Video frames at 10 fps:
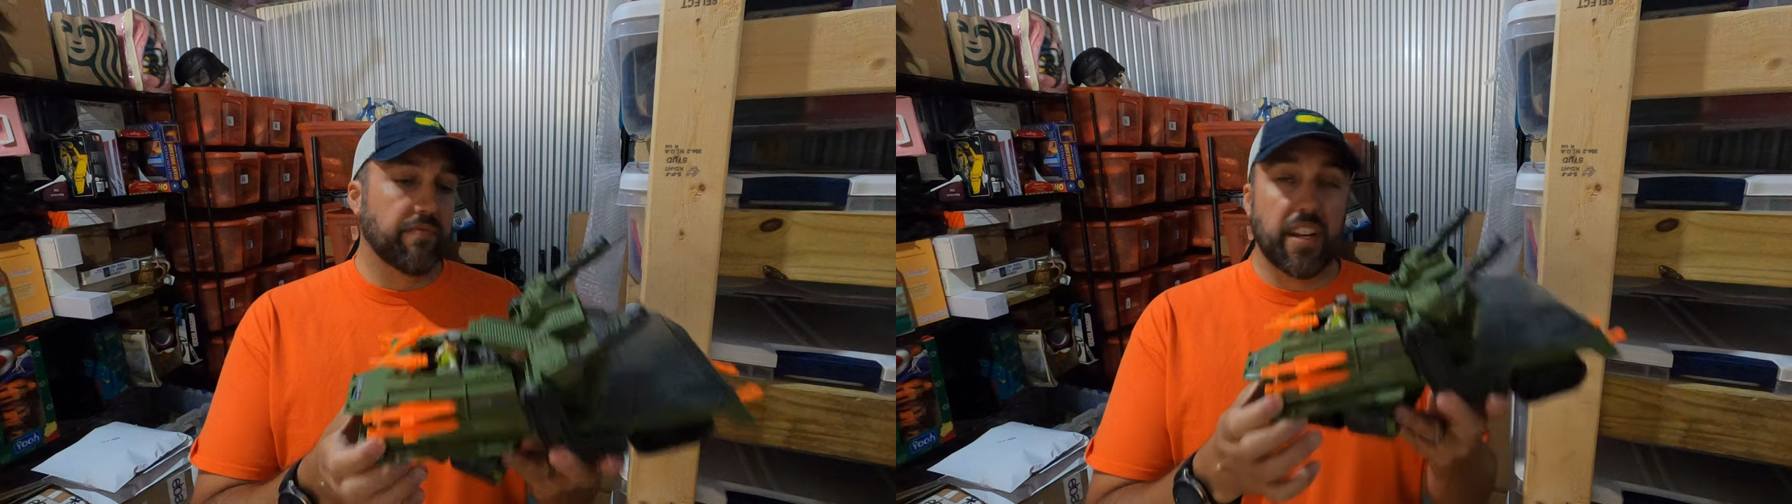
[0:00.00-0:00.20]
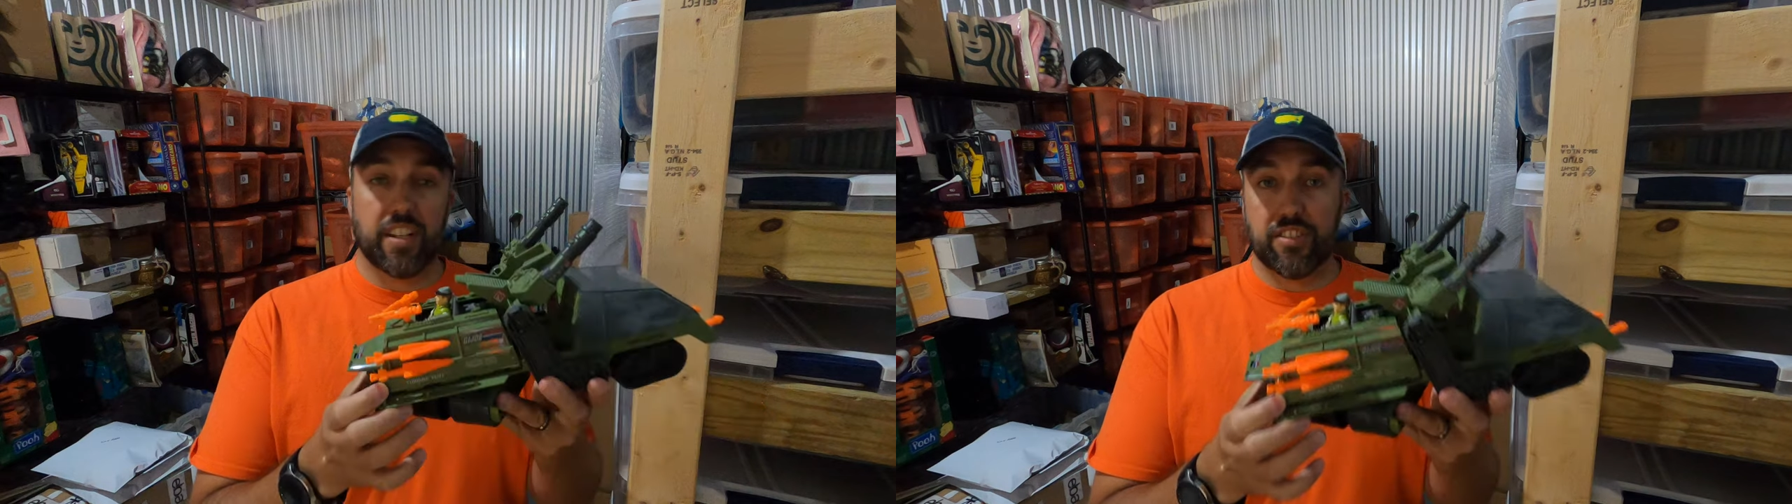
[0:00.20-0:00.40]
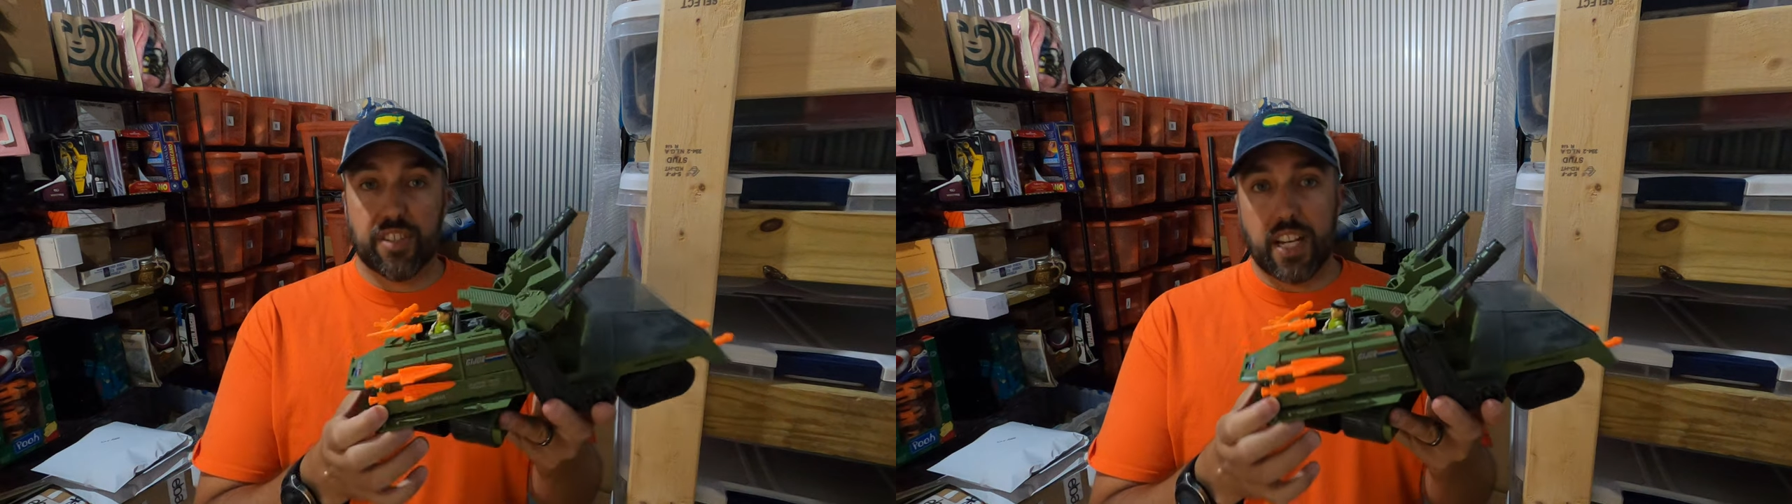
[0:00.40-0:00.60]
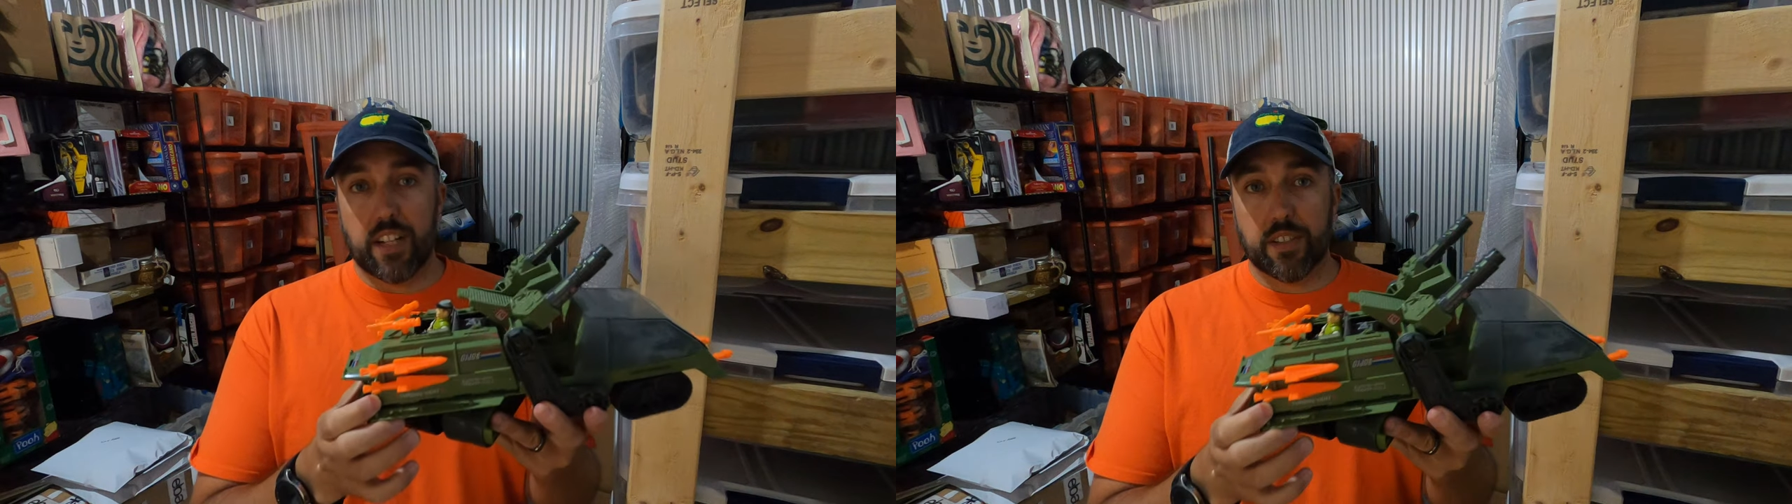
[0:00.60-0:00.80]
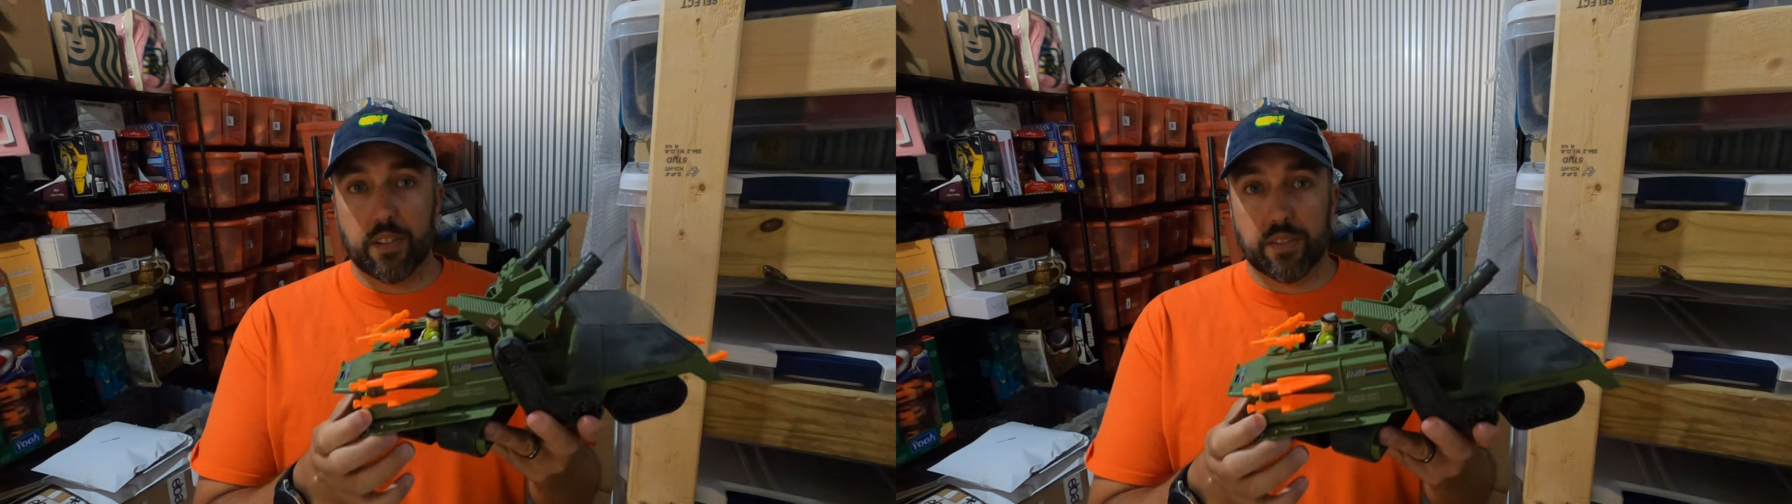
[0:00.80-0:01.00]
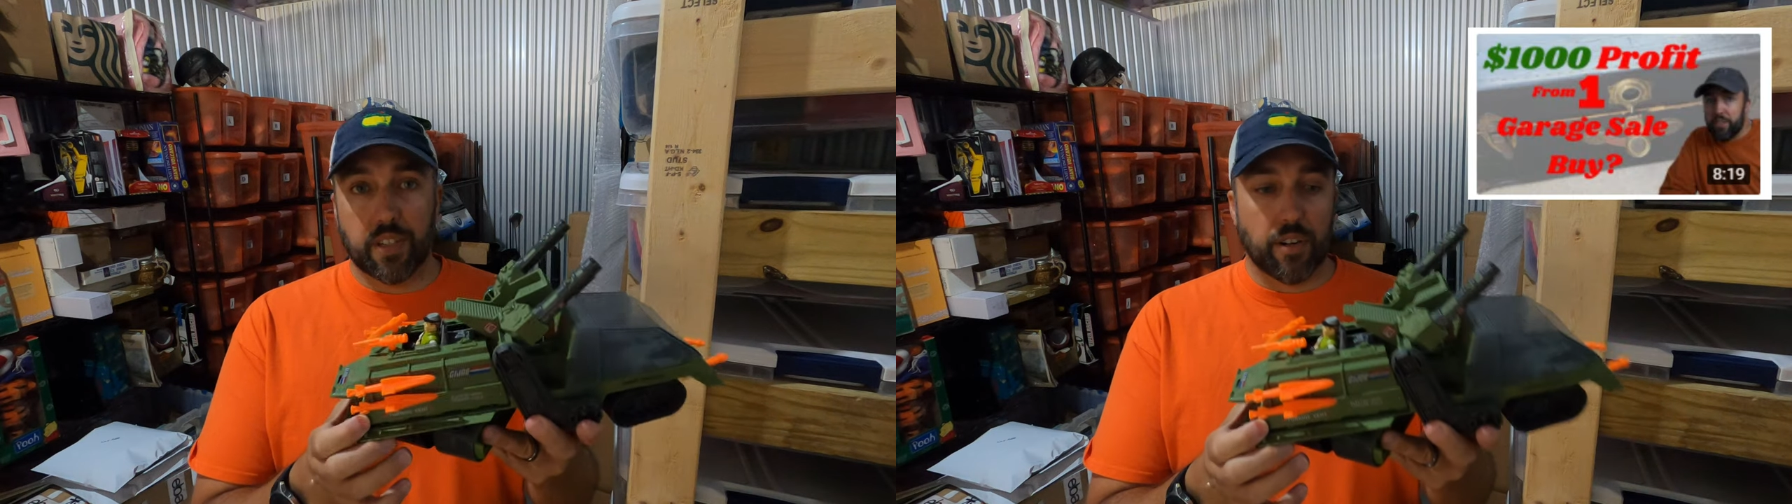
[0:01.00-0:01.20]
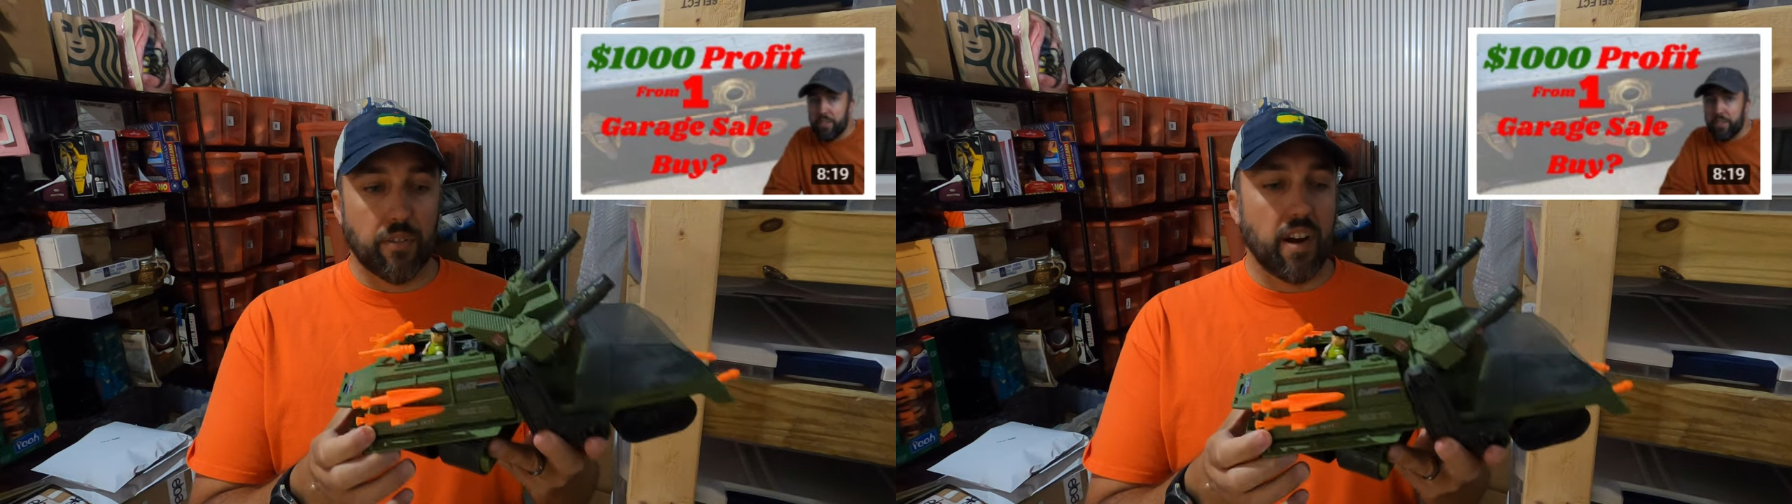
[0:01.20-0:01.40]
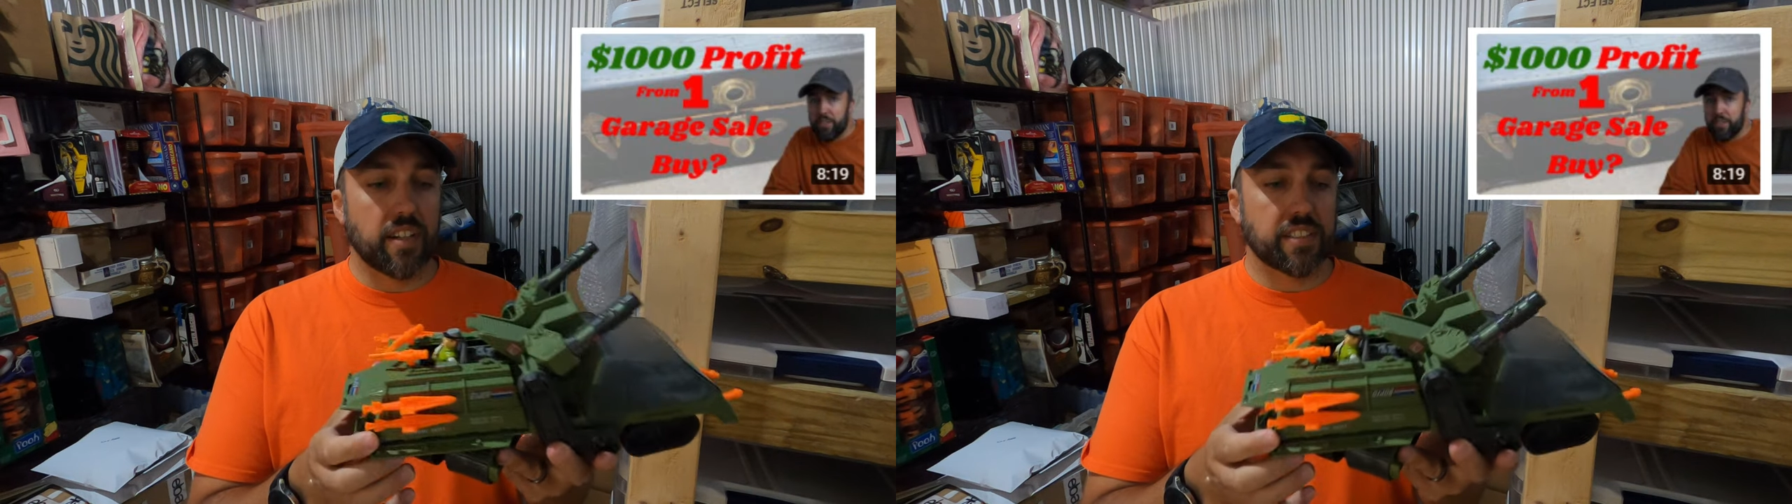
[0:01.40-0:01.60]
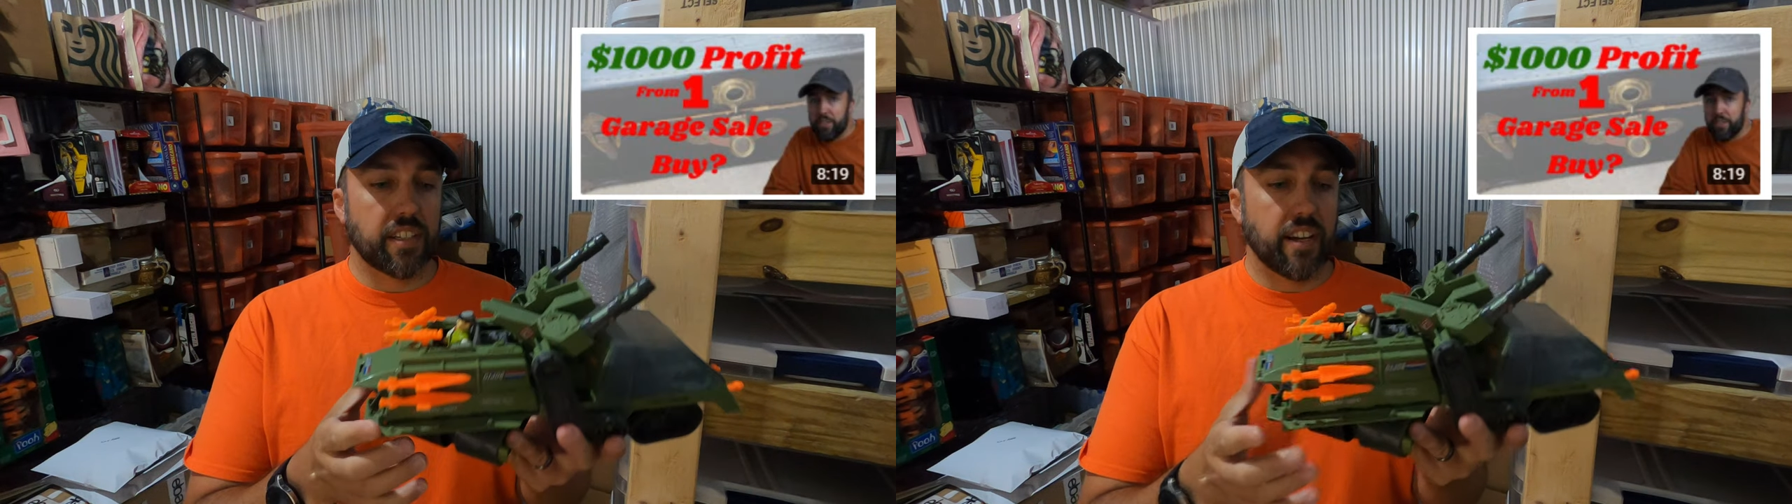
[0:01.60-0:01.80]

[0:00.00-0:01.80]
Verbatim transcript: vintage G.I. Joes at a garage sale.